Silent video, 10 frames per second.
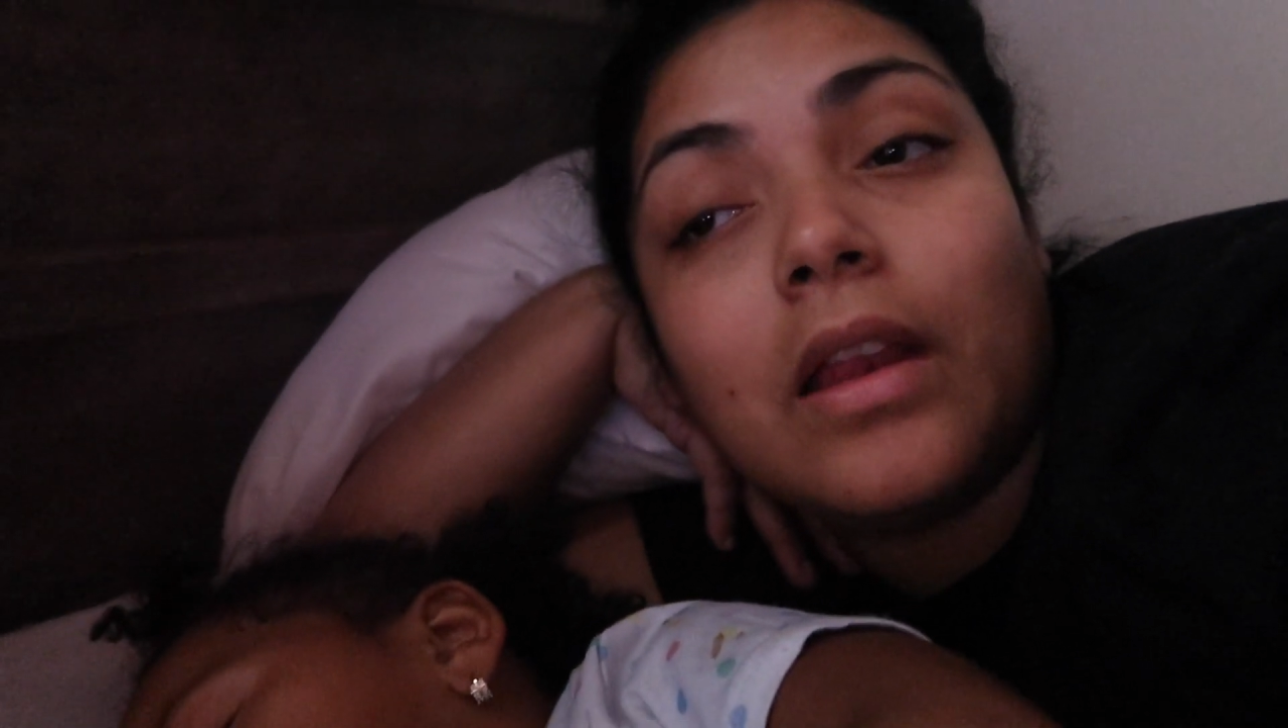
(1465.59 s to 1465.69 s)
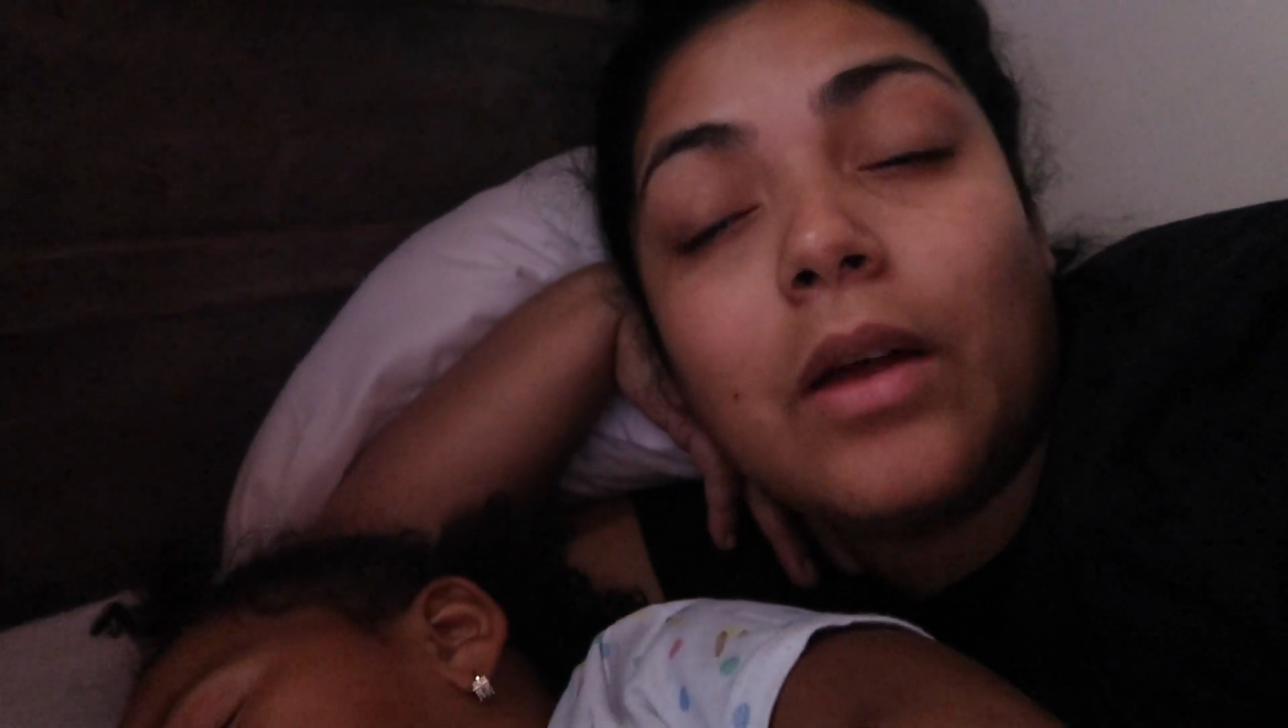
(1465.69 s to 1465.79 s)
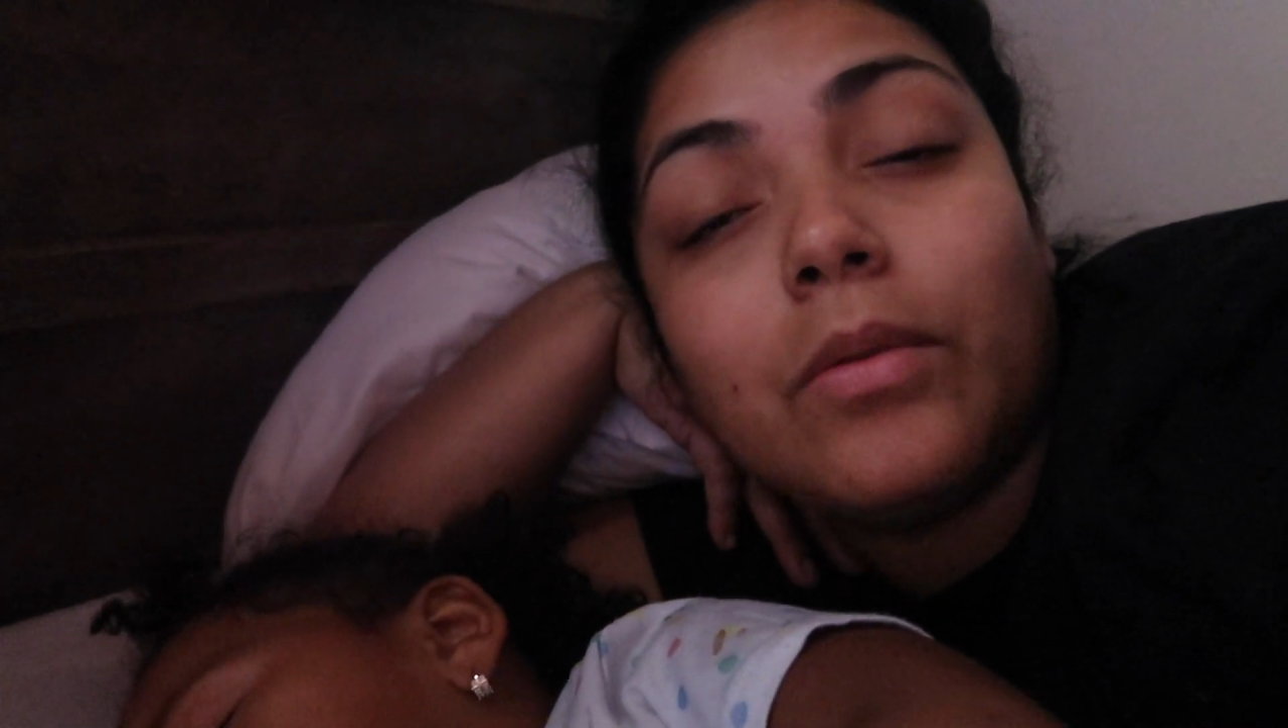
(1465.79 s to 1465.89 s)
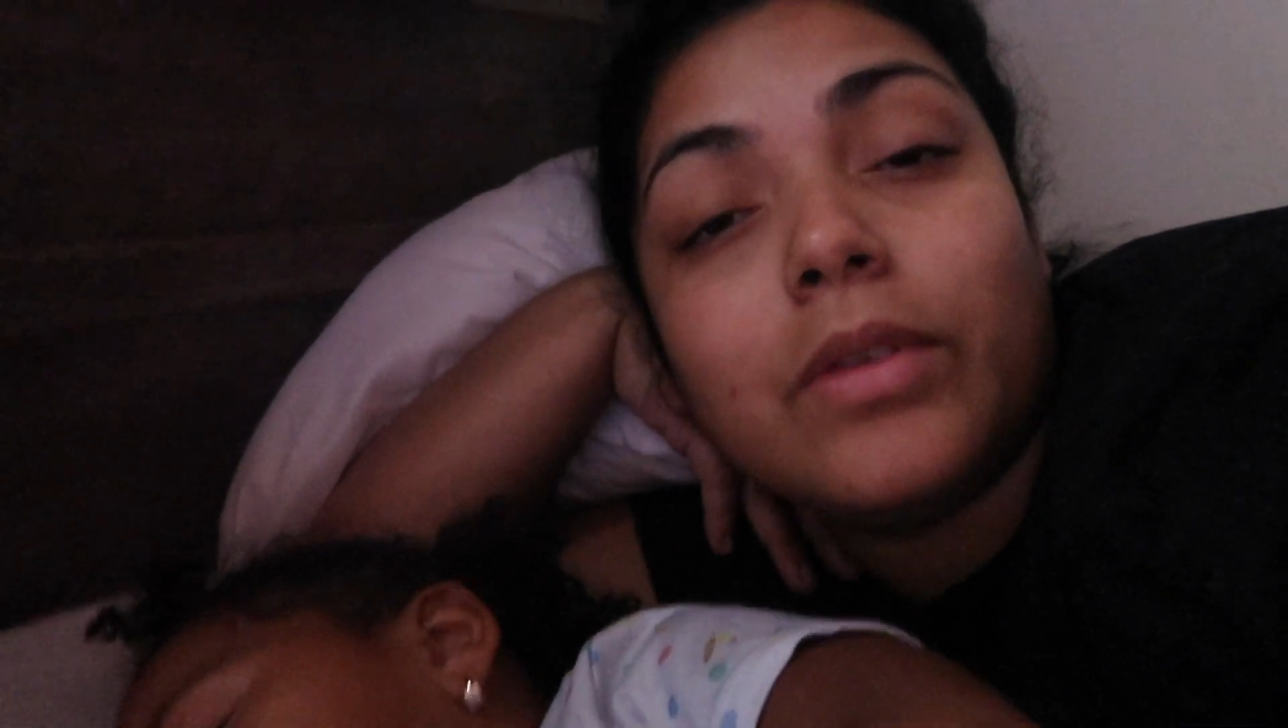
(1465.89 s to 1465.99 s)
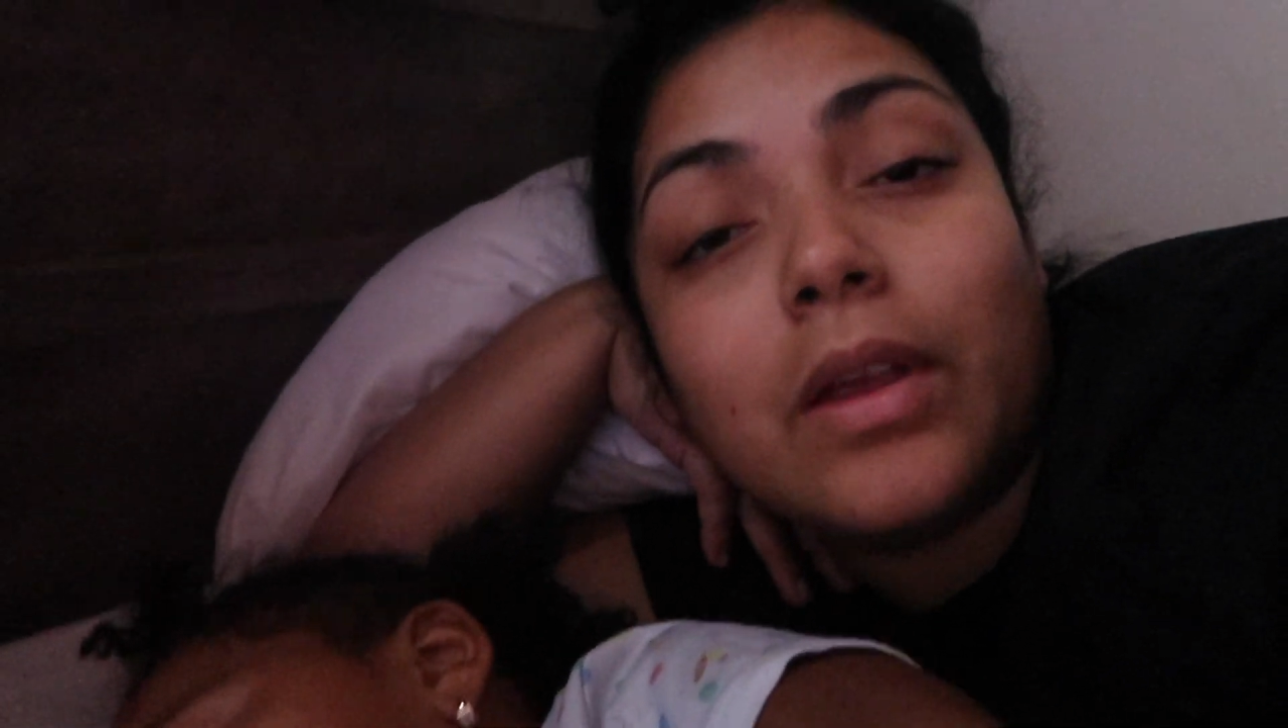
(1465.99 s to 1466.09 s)

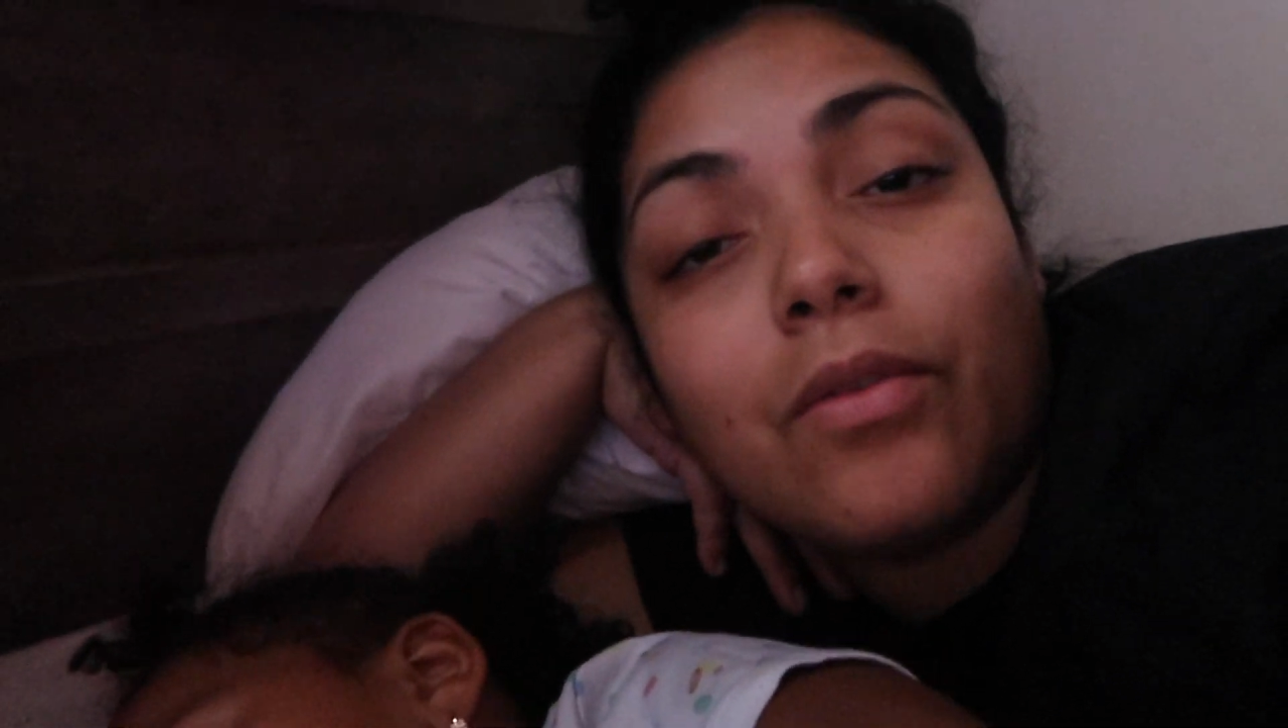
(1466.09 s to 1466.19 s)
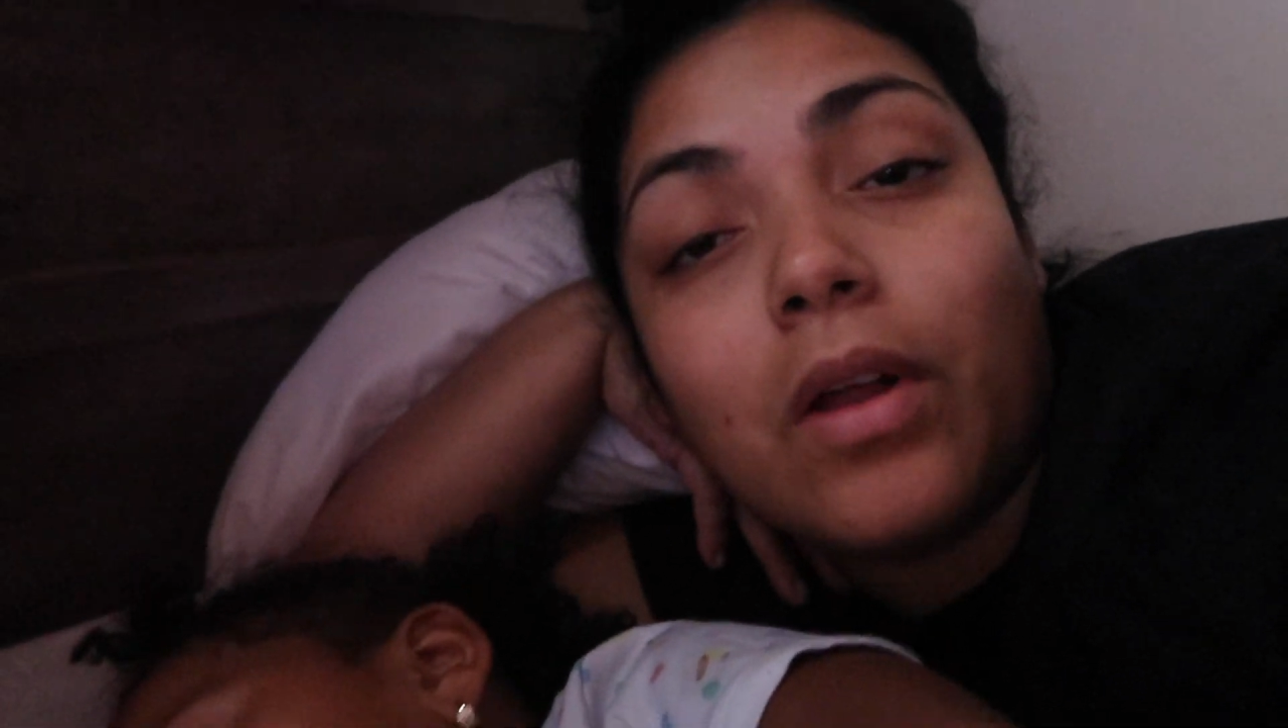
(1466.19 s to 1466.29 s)
I was like